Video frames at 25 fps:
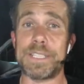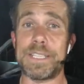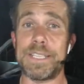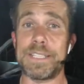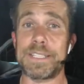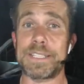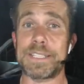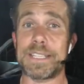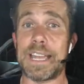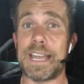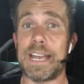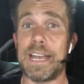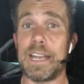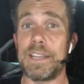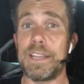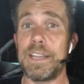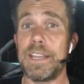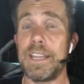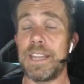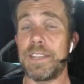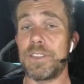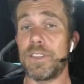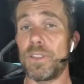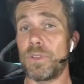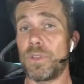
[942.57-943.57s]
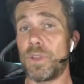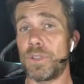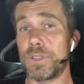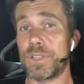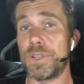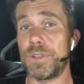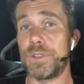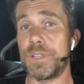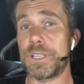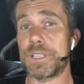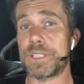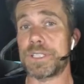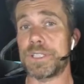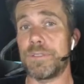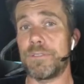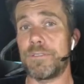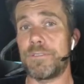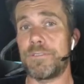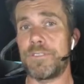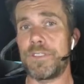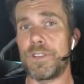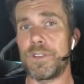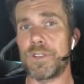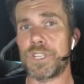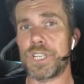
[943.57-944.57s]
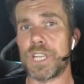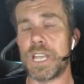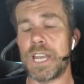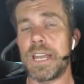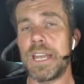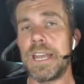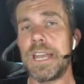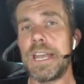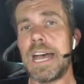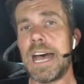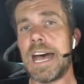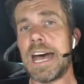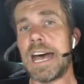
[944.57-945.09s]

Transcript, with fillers: to test out in the not too distant future.